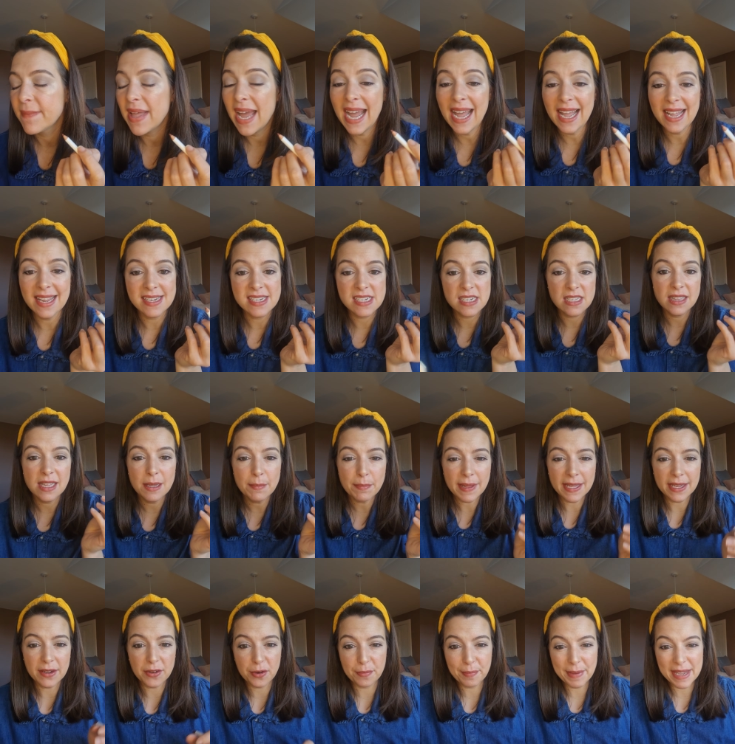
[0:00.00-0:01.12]
And lip
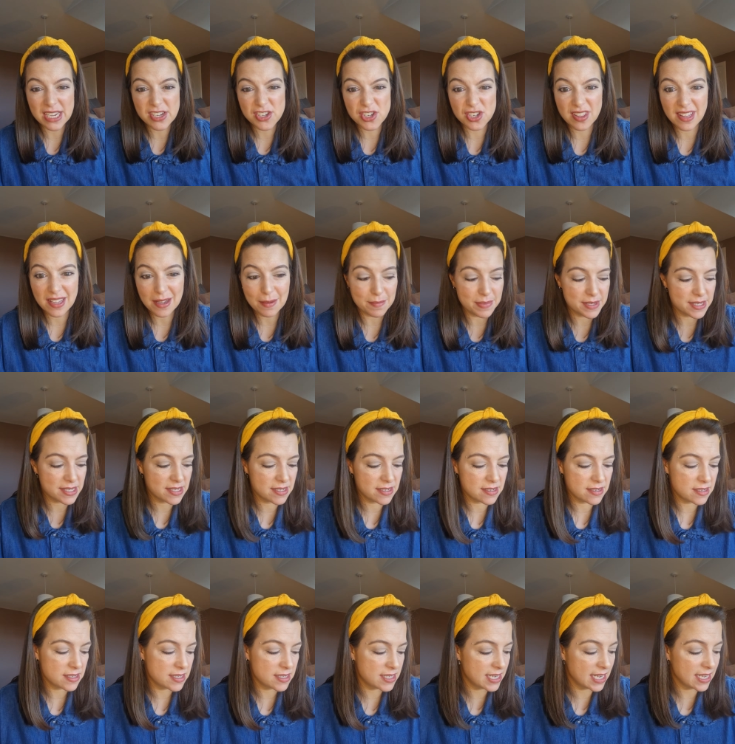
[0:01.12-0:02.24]
liner makes your
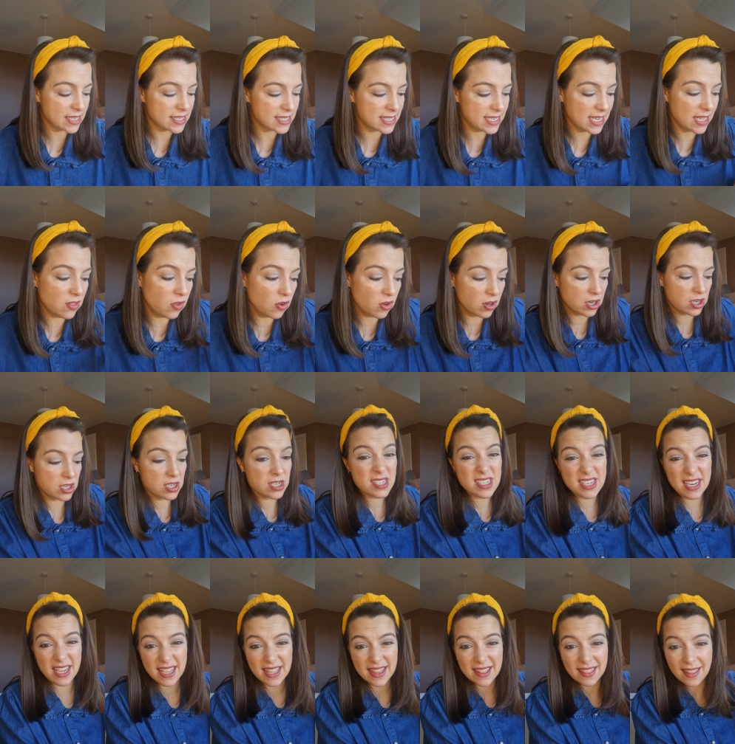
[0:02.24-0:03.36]
lipstick stay longer, doesn't
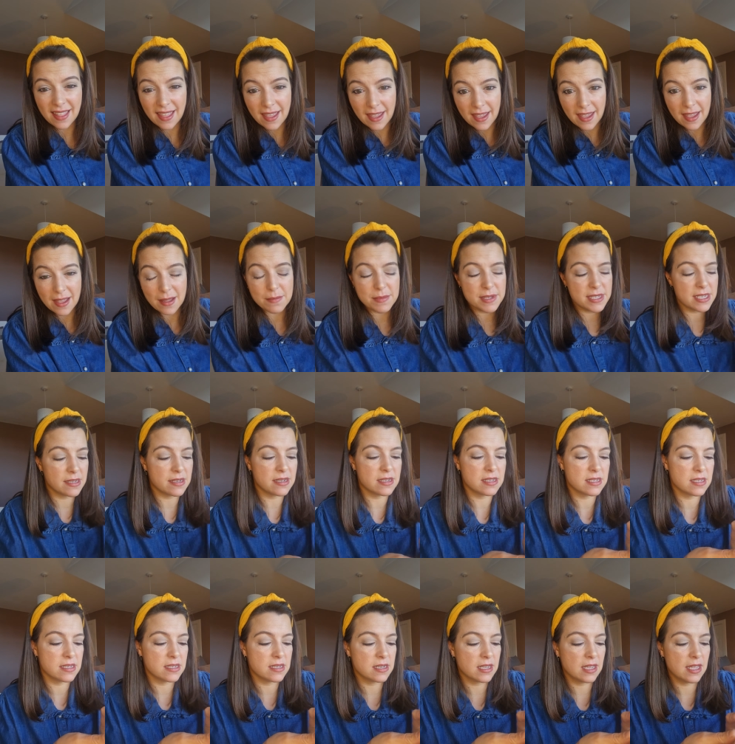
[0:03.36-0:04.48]
it? It helps it
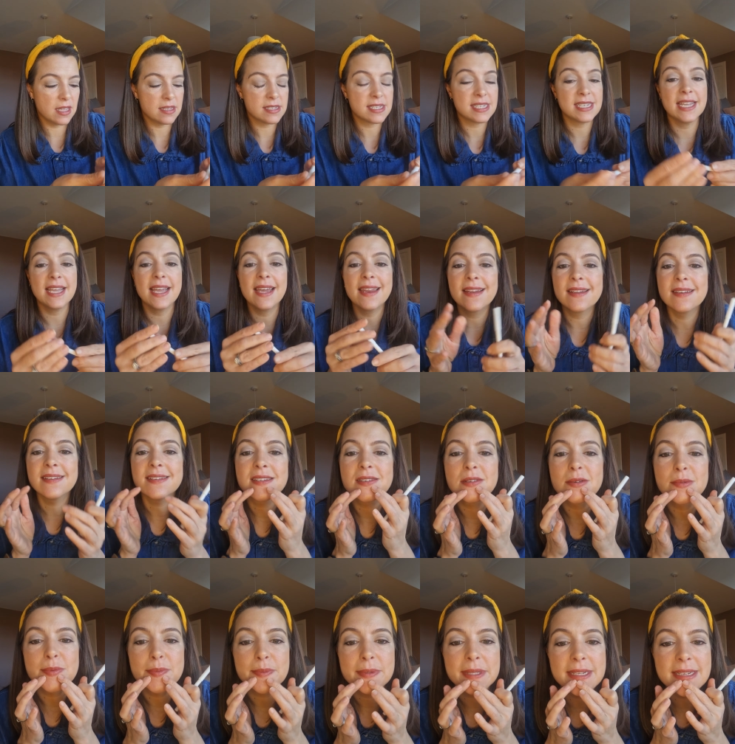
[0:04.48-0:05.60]
stay in, it
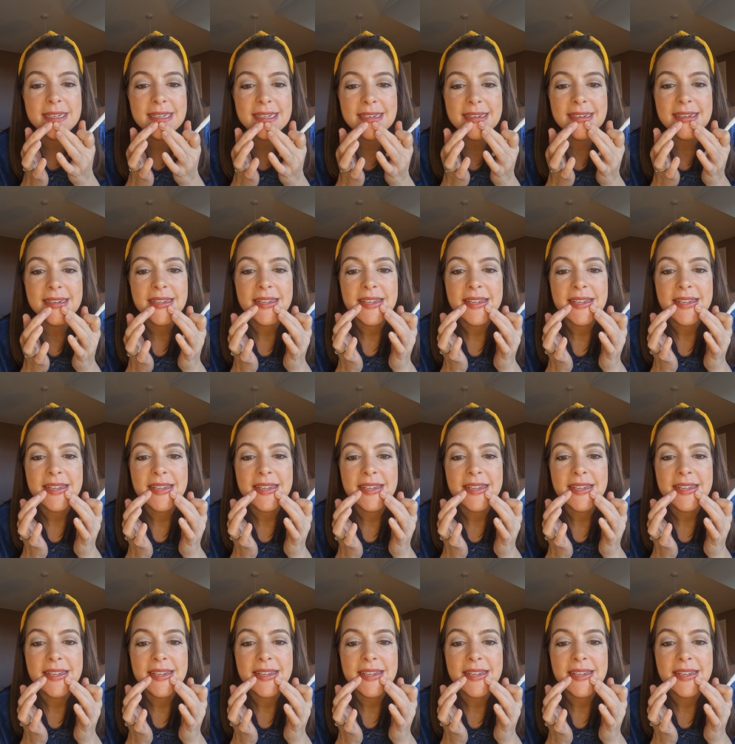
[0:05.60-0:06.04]
stops bleeding.